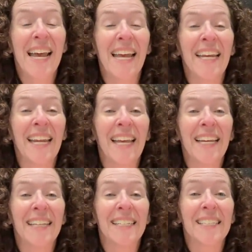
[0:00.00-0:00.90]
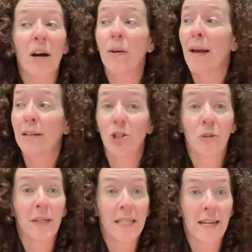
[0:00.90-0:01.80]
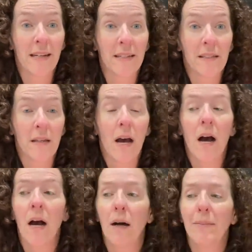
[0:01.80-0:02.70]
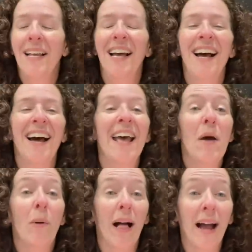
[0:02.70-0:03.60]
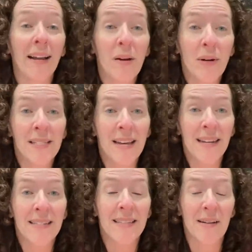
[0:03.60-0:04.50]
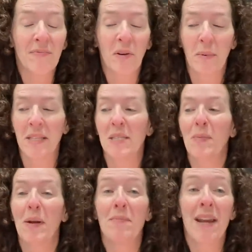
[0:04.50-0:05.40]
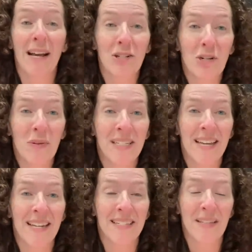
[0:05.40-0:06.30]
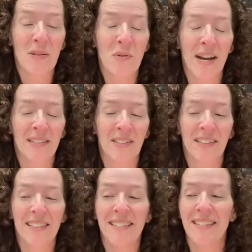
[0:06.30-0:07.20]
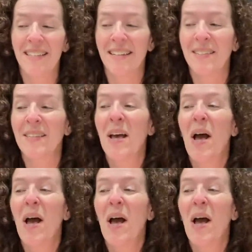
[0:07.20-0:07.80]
It is, I'm not sure what day it is. well, I know what day it is that I'm filming this, but I'm not sure what day it is that you guys are gonna see this.